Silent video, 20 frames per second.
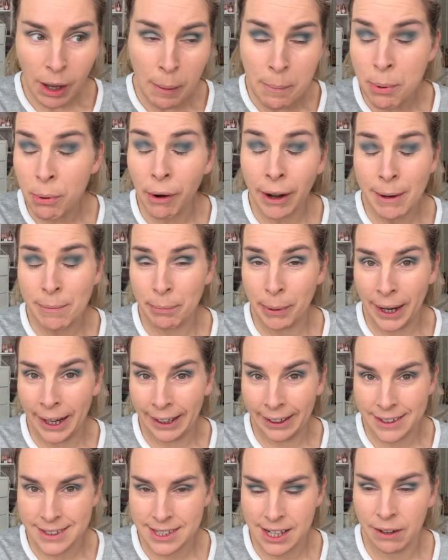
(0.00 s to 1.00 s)
bright
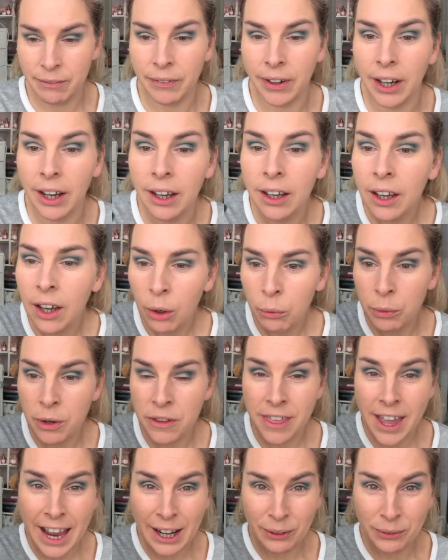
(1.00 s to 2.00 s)
pink as ever, with
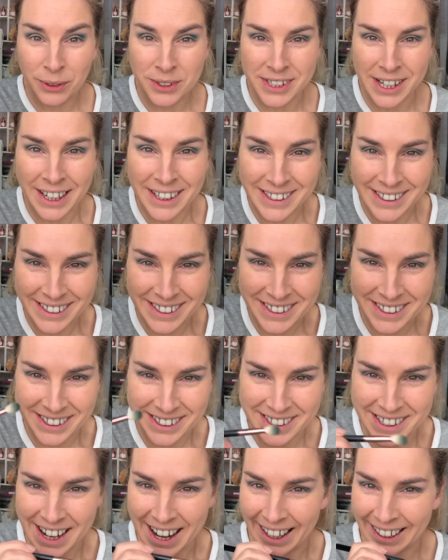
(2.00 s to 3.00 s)
"Hello Daddy" as the
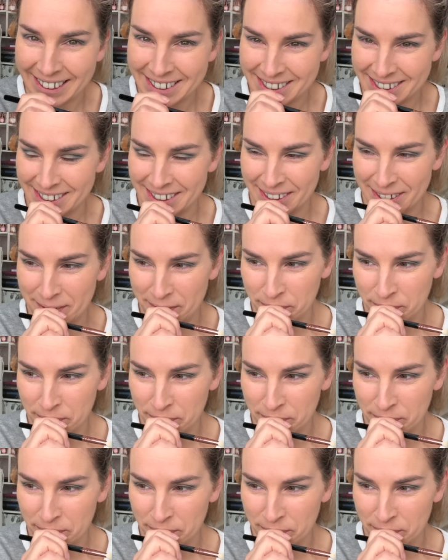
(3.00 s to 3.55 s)
text.